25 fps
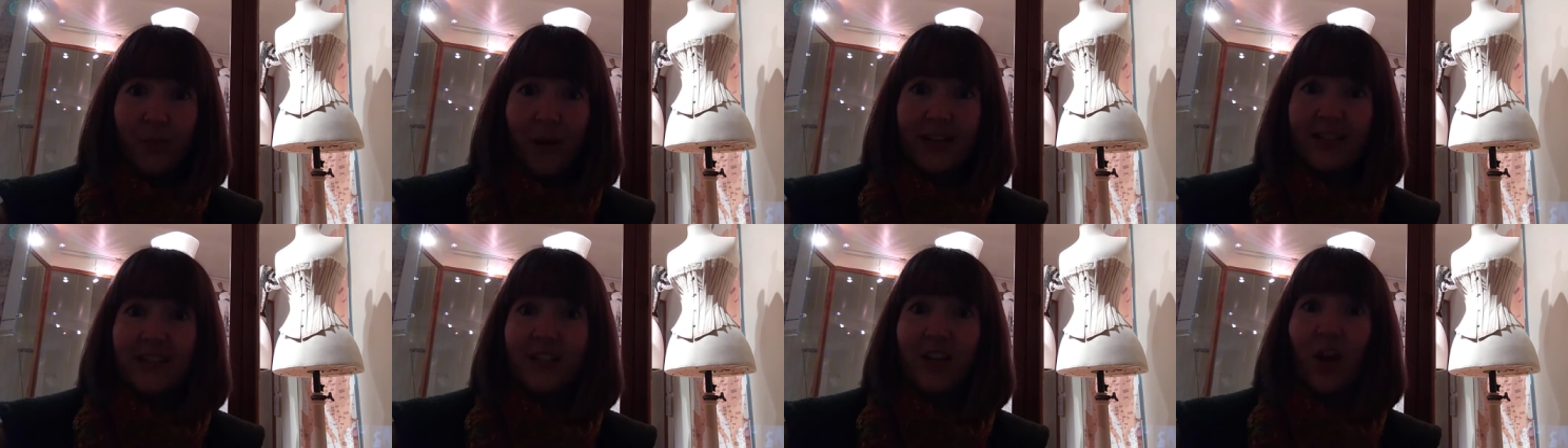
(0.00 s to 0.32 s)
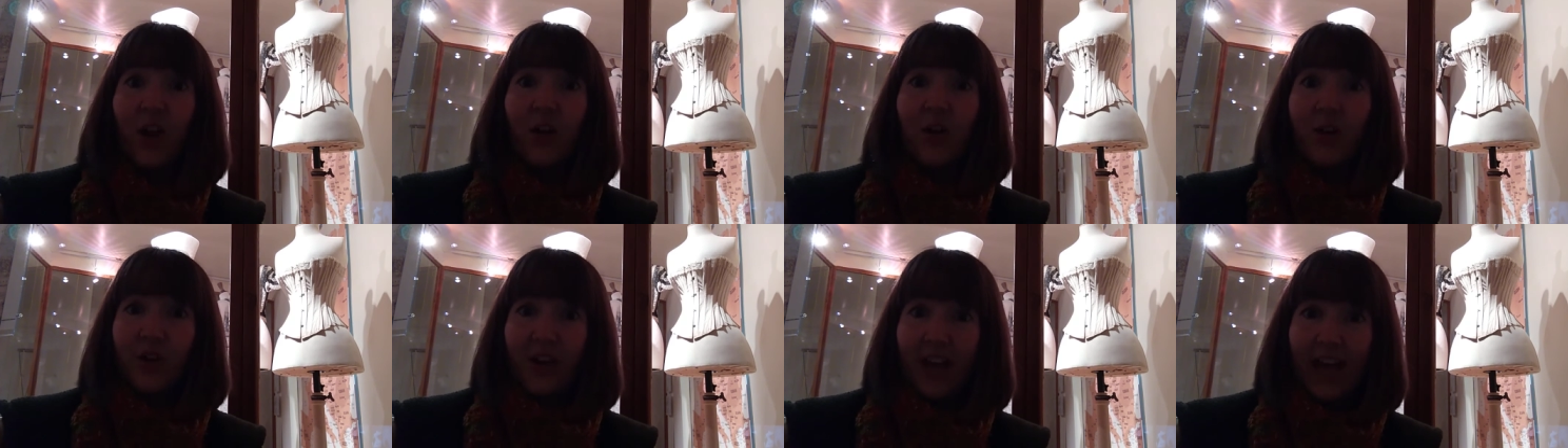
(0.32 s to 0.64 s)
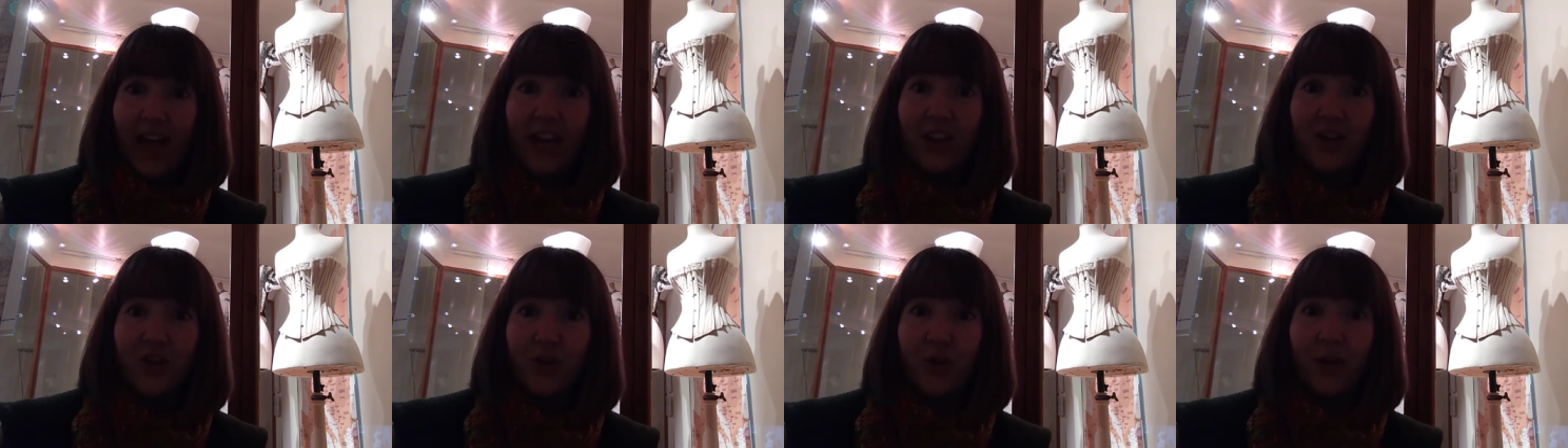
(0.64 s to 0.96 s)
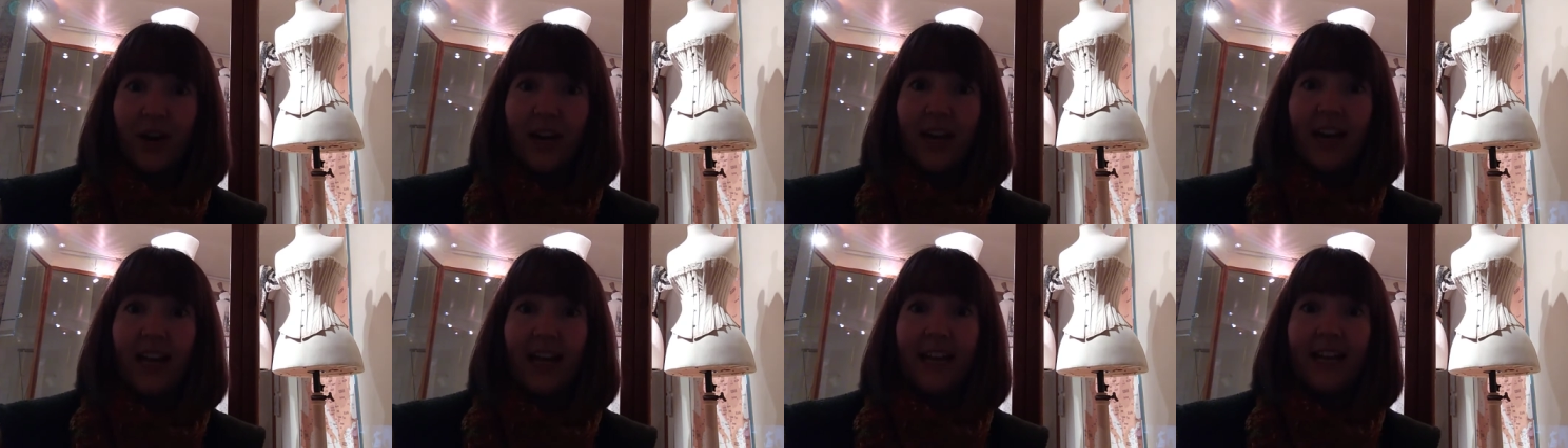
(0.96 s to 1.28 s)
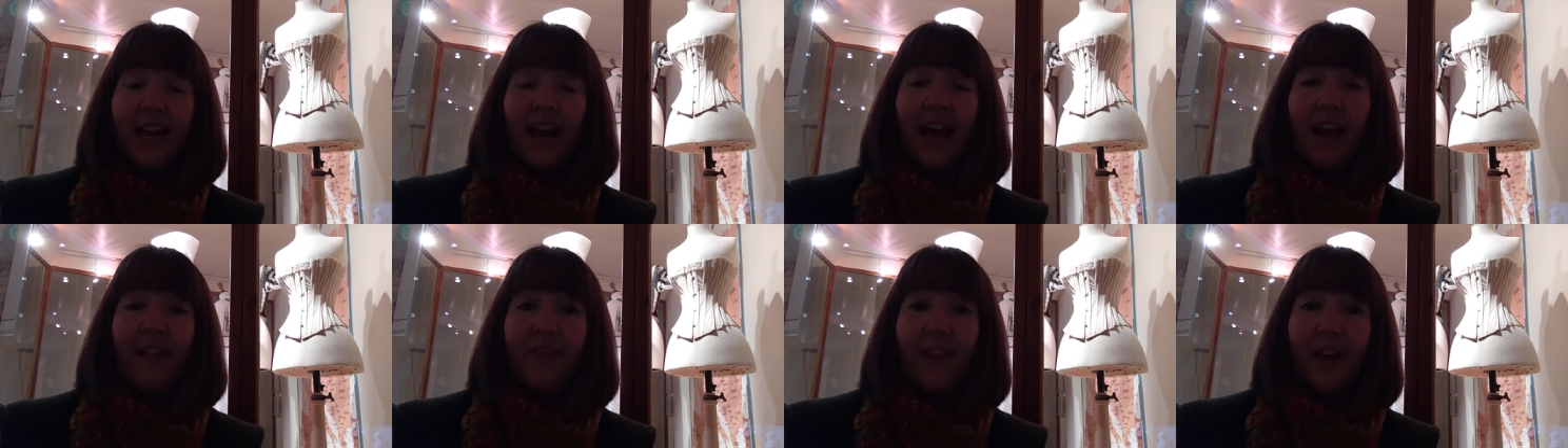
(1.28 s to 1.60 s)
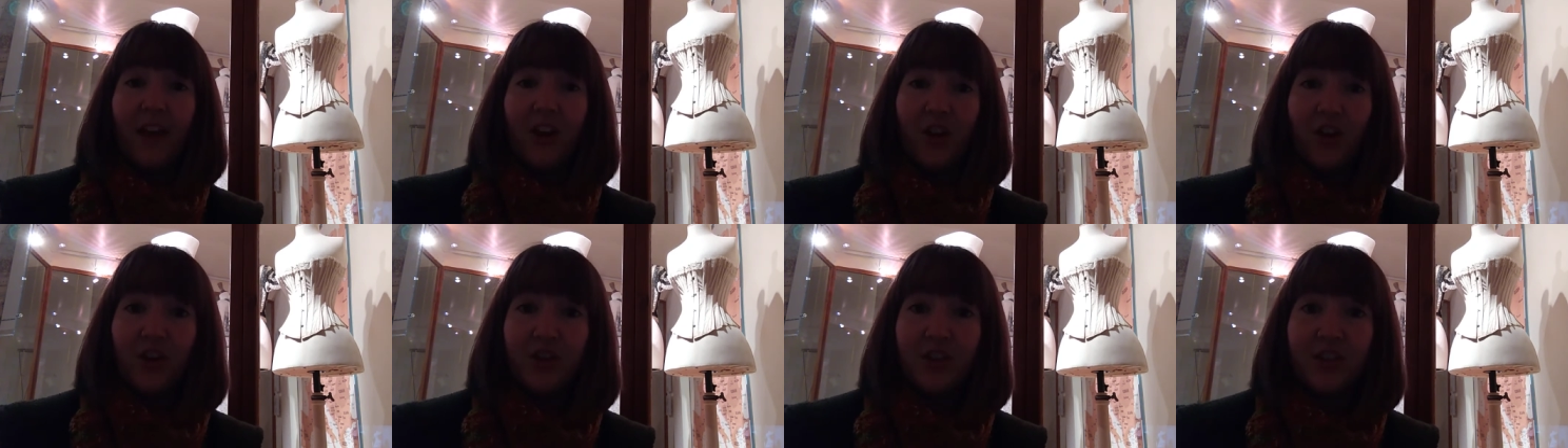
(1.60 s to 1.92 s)
petticoat, your cage crinoline, and
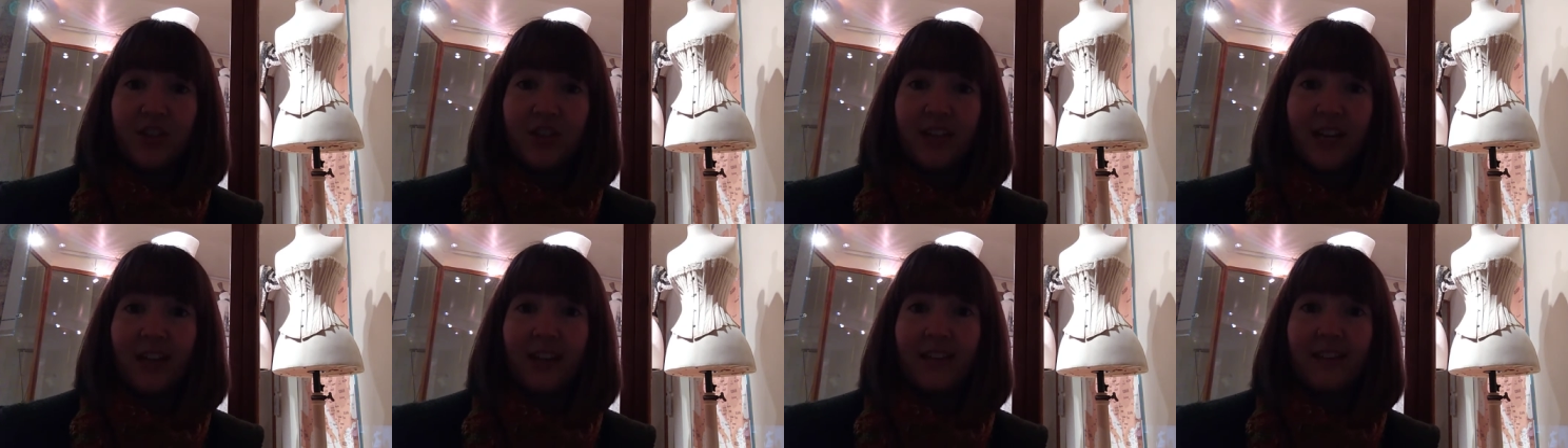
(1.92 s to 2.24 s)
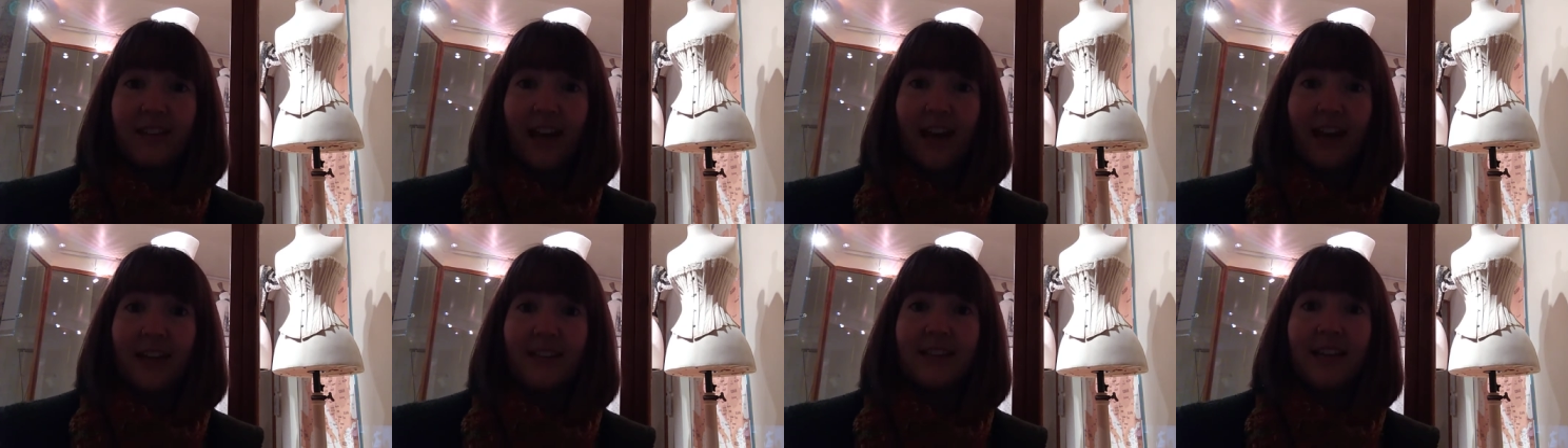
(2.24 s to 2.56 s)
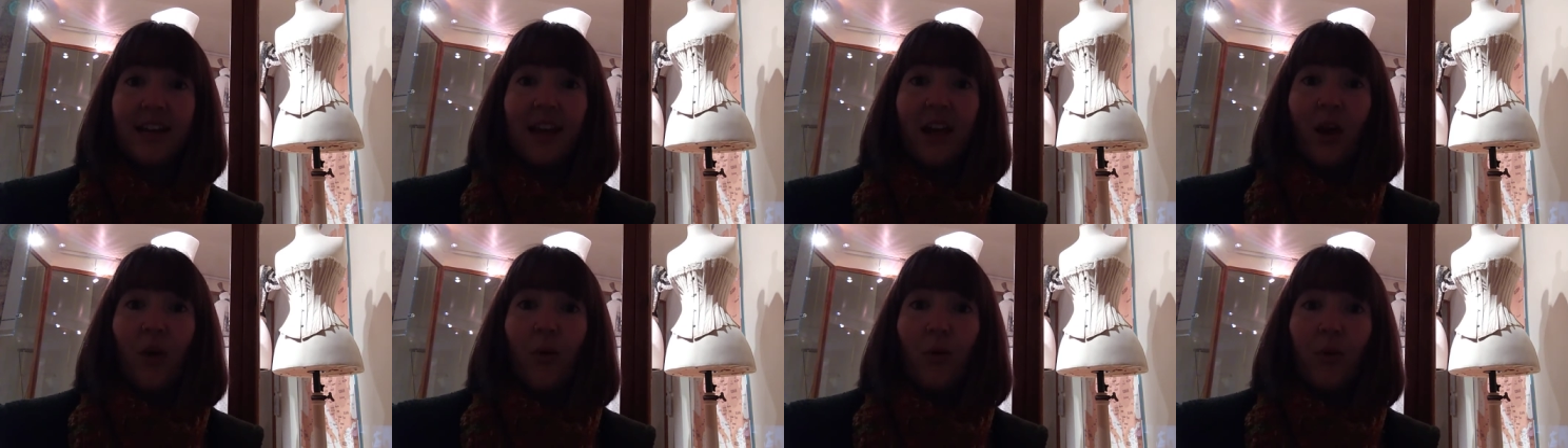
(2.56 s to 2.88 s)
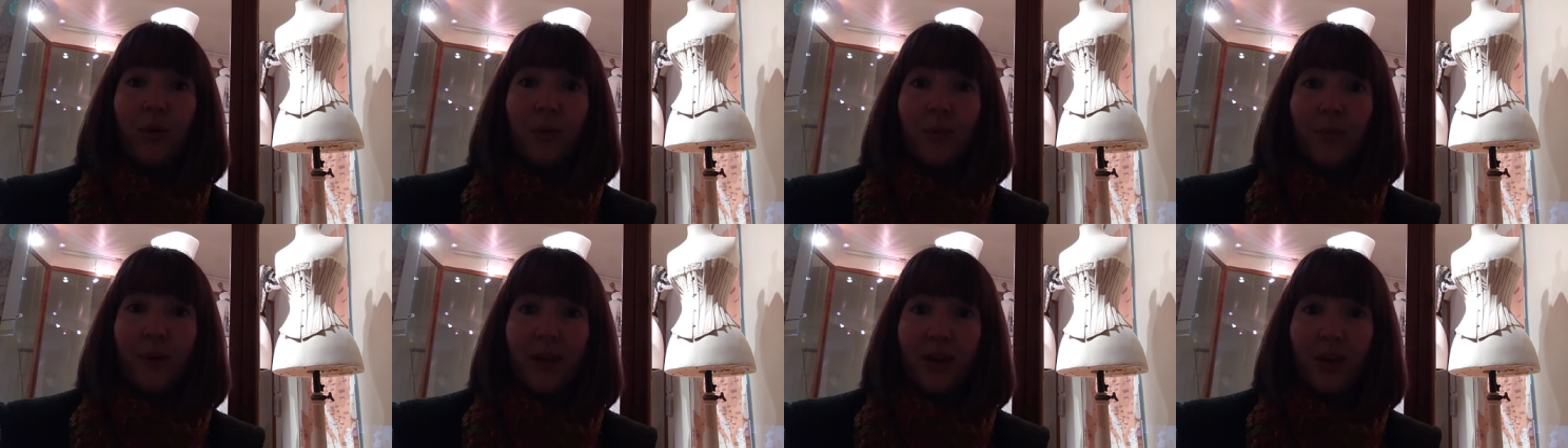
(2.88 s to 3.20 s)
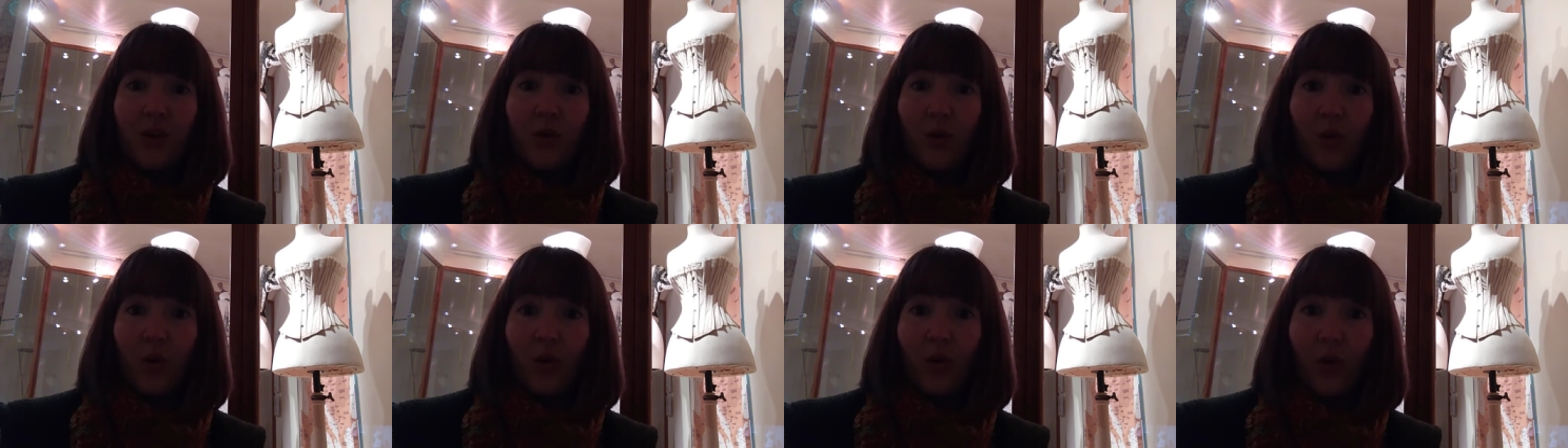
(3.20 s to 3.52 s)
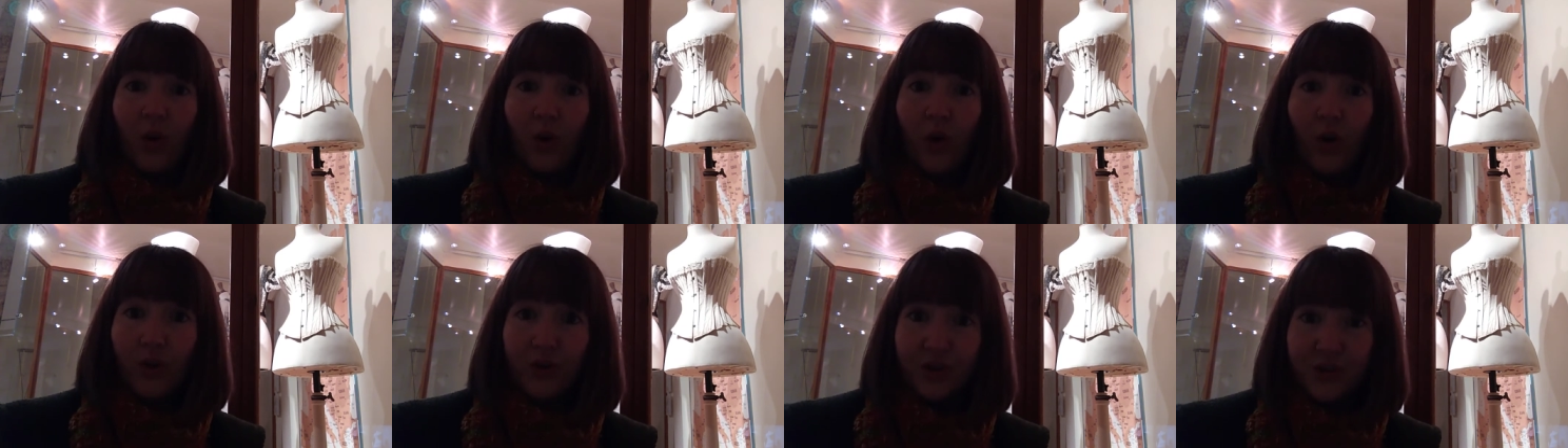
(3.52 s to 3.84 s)
then underneath that would be your
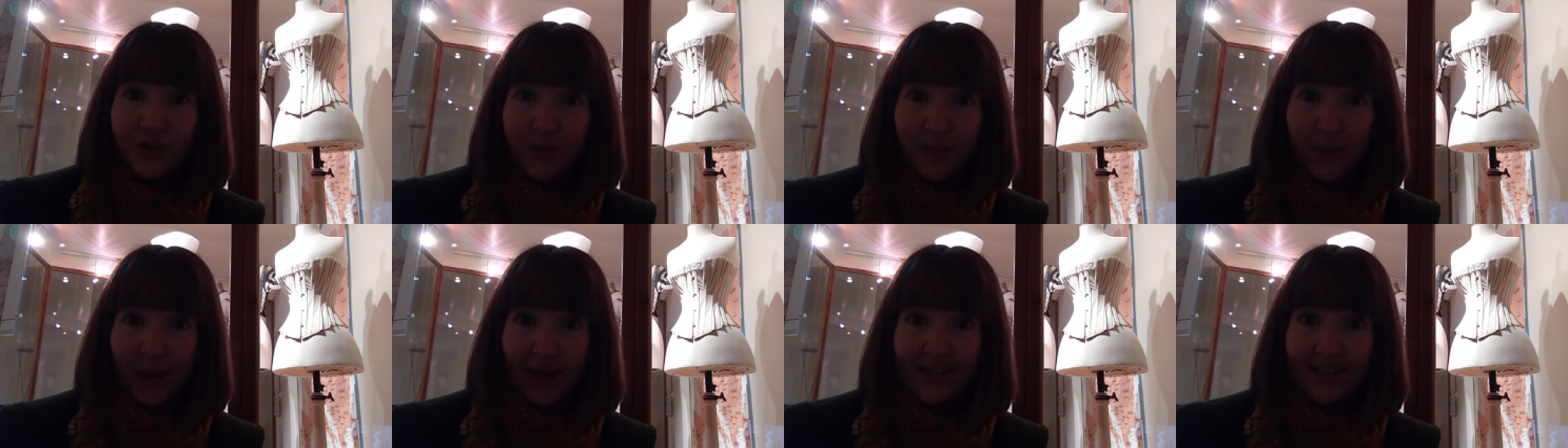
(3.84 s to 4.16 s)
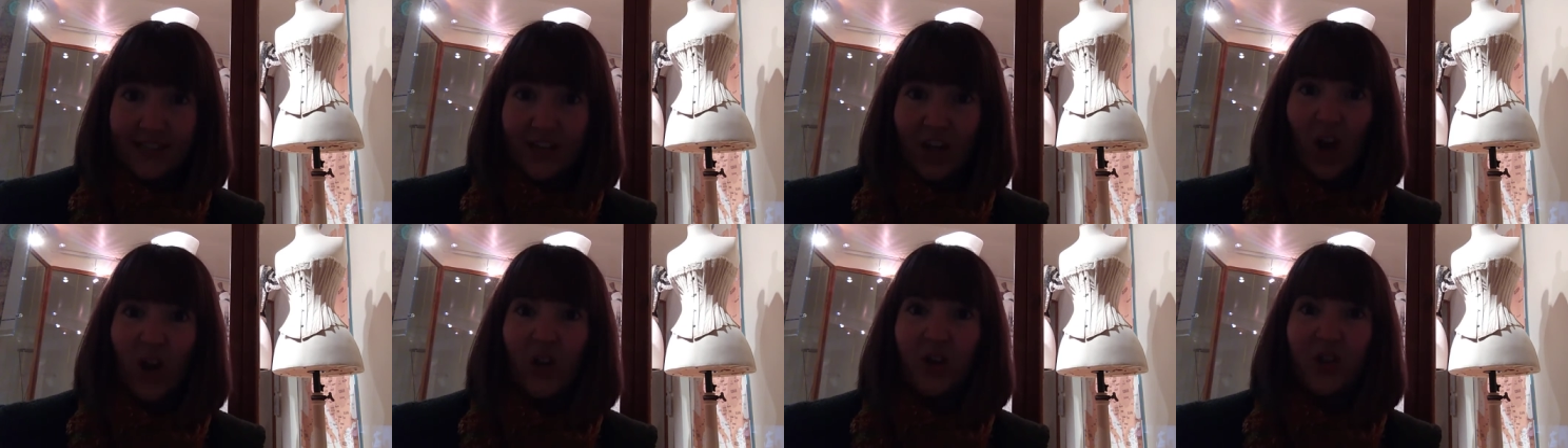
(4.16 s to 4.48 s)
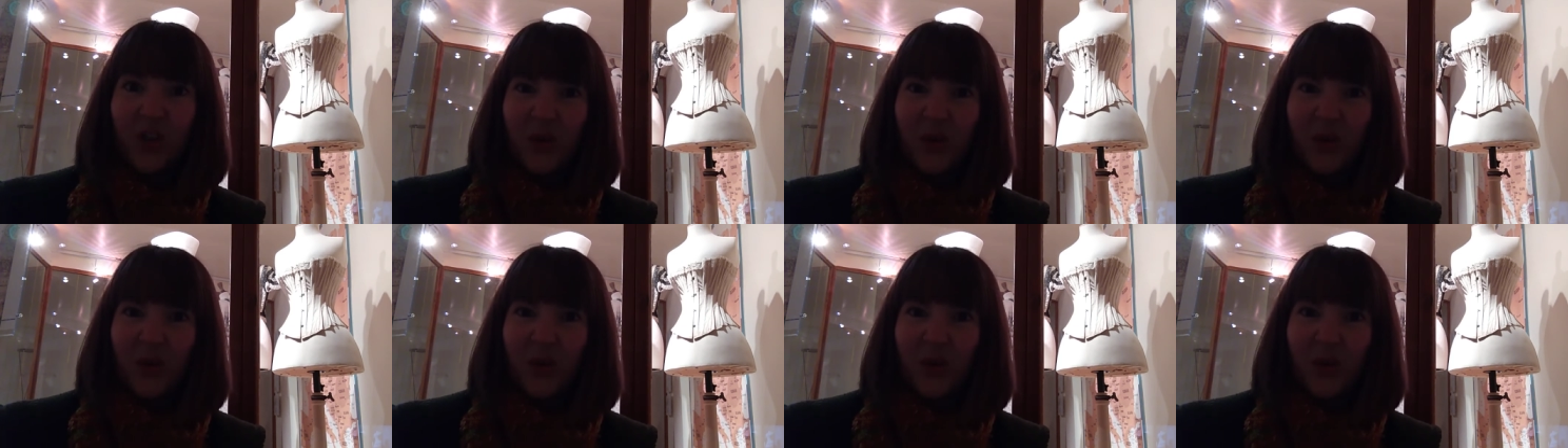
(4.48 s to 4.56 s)
under petticoat.